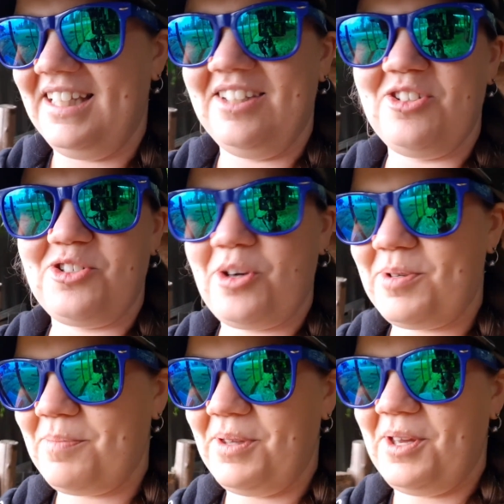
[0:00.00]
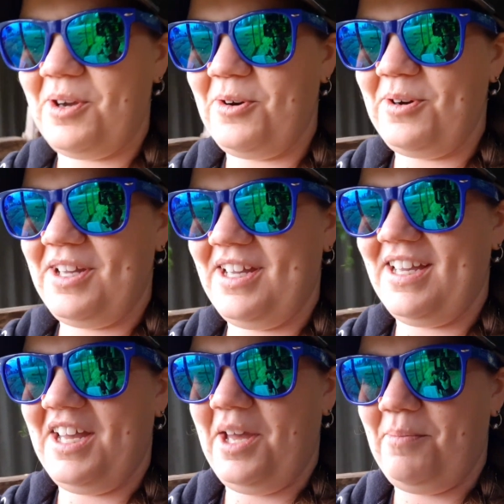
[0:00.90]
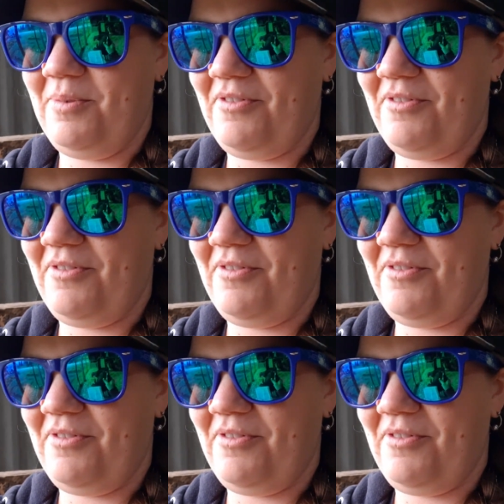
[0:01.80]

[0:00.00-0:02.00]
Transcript: the description below. We've